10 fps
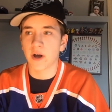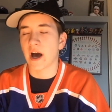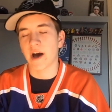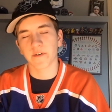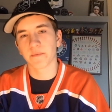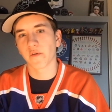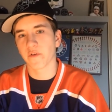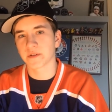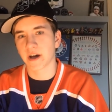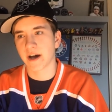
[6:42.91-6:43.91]
I think both of
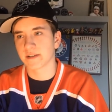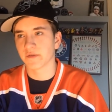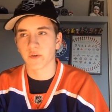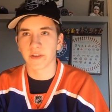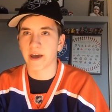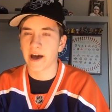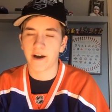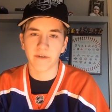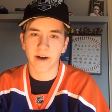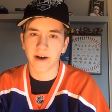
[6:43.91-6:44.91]
those guys, even though they
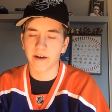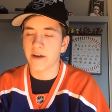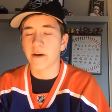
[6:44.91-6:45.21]
have had